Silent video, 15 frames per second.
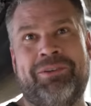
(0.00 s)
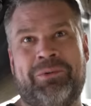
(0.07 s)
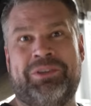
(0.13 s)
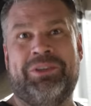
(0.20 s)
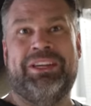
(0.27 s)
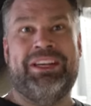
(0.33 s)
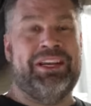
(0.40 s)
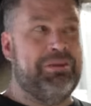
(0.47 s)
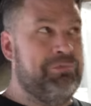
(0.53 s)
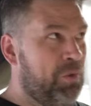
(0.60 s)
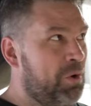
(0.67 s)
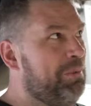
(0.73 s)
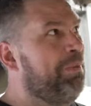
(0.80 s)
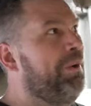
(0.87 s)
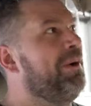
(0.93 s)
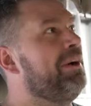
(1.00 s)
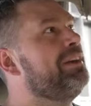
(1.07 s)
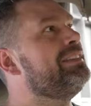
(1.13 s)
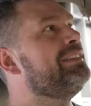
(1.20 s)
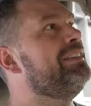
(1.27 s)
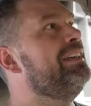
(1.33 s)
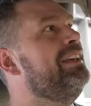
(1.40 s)
when mm-hmm. you needed more
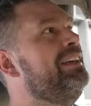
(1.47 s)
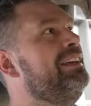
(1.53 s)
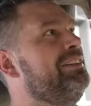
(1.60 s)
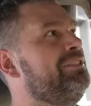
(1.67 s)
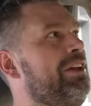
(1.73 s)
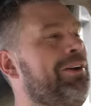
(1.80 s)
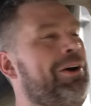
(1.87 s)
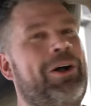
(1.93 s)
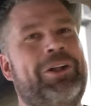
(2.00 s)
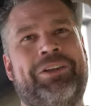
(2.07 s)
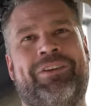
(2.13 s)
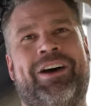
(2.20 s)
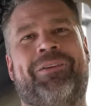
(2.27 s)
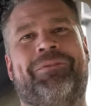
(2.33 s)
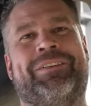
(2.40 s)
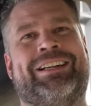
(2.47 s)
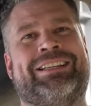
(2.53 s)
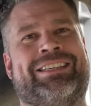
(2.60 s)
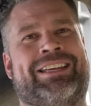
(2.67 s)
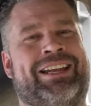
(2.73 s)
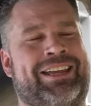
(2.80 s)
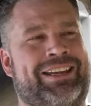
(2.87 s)
parts. So I called them up and I
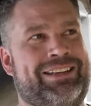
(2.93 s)
said, "I